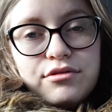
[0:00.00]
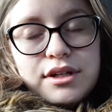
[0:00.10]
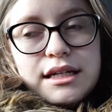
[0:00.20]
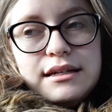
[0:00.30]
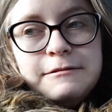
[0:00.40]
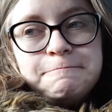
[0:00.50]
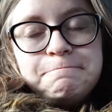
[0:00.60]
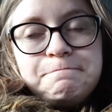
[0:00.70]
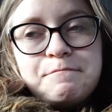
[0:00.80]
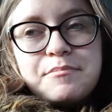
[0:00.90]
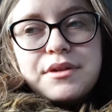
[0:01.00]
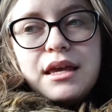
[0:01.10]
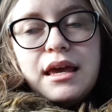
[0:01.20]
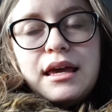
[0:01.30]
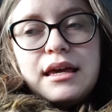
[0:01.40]
3
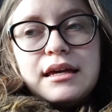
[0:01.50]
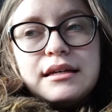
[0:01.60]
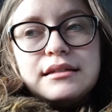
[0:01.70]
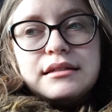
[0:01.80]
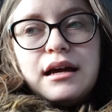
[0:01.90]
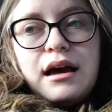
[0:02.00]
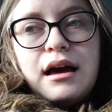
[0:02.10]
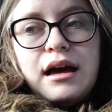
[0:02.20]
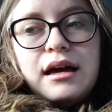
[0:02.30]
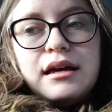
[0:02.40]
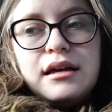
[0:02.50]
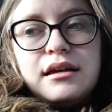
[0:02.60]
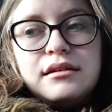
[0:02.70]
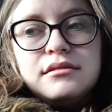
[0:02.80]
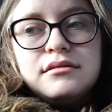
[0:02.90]
and
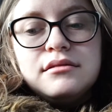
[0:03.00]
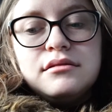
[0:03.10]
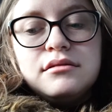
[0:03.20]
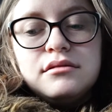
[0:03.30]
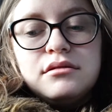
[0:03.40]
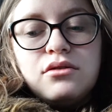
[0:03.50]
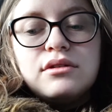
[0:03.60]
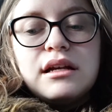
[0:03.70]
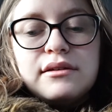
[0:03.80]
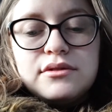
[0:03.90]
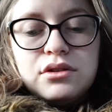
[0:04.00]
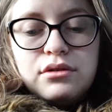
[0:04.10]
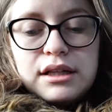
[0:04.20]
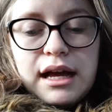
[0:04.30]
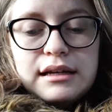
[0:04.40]
I only have
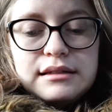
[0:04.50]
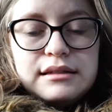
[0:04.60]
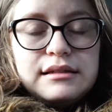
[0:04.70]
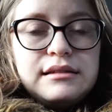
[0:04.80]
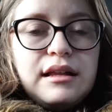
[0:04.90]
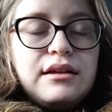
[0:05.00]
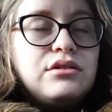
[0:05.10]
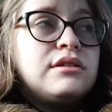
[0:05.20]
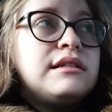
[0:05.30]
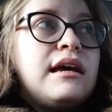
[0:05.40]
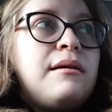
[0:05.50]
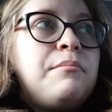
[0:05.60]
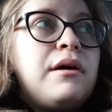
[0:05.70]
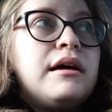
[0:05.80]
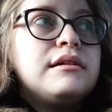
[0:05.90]
two classes later today,
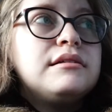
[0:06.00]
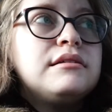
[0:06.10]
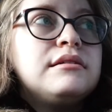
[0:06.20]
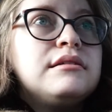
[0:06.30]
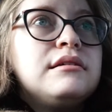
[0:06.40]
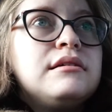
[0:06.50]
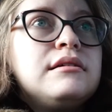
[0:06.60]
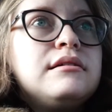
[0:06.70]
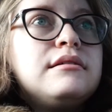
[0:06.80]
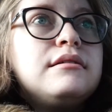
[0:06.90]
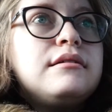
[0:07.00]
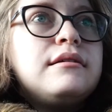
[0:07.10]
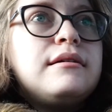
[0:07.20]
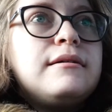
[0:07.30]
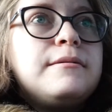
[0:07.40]
but
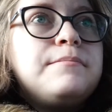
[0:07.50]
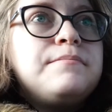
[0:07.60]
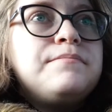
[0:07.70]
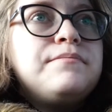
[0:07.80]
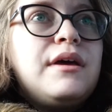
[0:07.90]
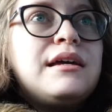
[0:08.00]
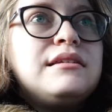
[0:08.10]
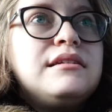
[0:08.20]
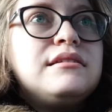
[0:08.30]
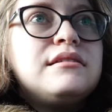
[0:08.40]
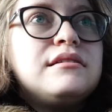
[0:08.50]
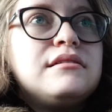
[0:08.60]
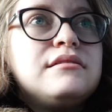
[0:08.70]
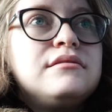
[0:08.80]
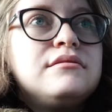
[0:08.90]
um, I need
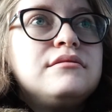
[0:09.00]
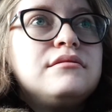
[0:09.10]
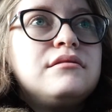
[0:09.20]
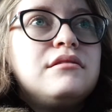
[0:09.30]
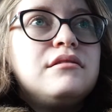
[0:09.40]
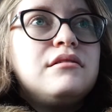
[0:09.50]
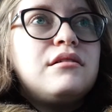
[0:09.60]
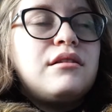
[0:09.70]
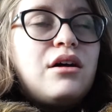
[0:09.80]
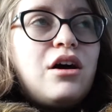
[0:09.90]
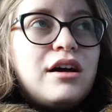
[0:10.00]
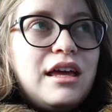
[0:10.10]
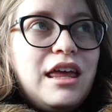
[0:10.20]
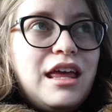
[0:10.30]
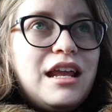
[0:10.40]
to lock
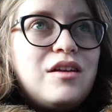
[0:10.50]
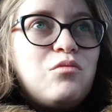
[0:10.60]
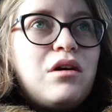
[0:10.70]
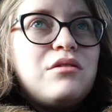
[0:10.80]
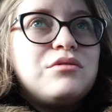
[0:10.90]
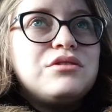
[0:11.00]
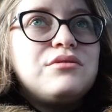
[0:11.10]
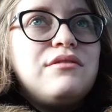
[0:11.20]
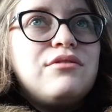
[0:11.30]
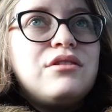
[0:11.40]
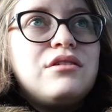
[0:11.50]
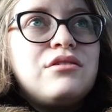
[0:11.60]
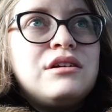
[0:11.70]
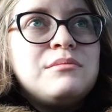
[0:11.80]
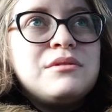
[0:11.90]
in what we're doing for the
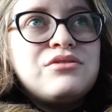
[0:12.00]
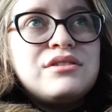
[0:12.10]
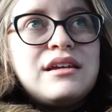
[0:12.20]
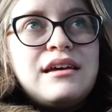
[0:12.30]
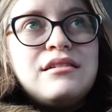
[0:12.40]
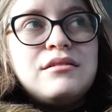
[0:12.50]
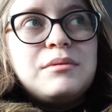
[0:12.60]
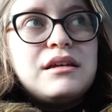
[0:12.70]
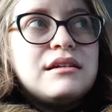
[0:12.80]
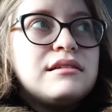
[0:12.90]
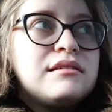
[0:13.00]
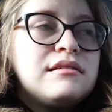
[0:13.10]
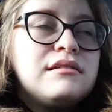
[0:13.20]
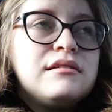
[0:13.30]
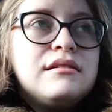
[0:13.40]
Christmas recital because